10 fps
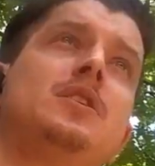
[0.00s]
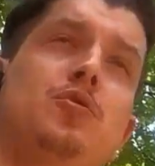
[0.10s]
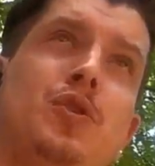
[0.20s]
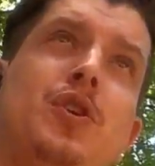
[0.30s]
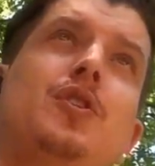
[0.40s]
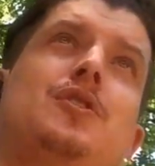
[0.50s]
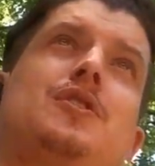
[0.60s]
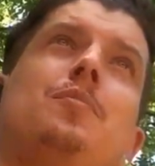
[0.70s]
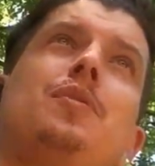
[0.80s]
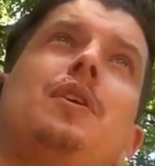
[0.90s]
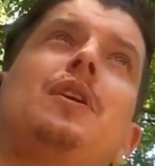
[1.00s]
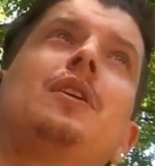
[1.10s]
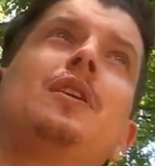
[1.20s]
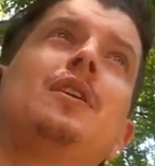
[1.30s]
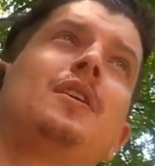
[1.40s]
and you return something,
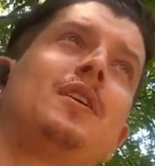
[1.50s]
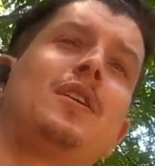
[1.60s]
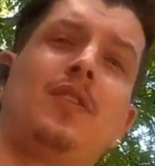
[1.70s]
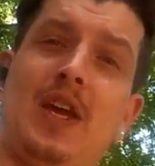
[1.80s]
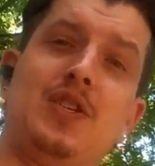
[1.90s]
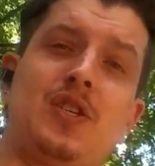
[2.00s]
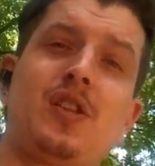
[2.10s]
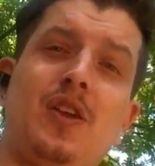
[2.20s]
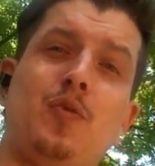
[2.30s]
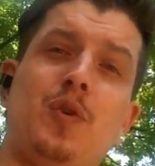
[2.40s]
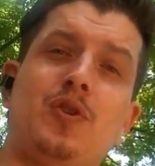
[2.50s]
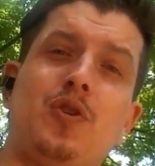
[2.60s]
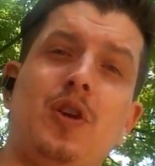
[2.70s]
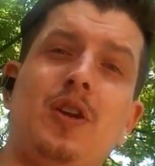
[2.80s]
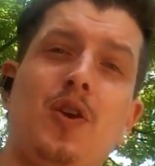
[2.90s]
they just let you
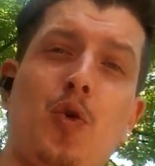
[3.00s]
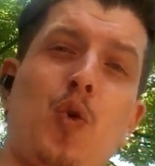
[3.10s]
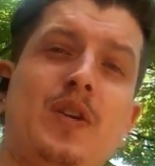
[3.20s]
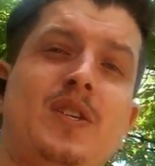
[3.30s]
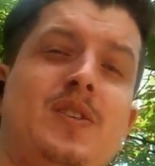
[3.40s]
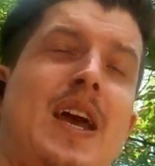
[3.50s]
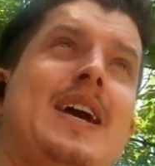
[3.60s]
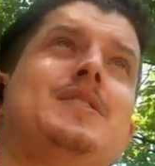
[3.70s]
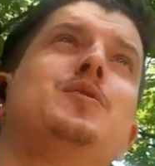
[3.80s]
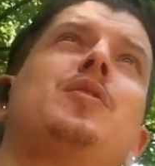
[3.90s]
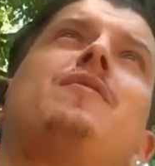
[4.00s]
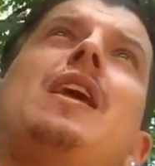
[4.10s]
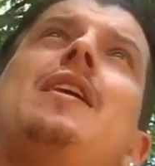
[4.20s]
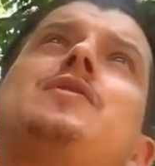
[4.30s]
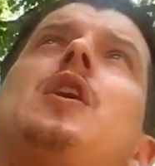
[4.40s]
return it, no questions asked. You don't even
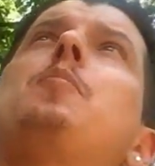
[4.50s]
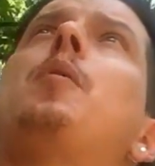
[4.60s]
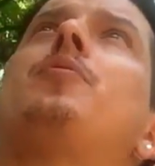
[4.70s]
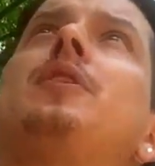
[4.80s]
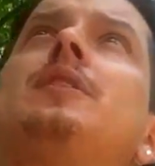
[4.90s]
have to come up with an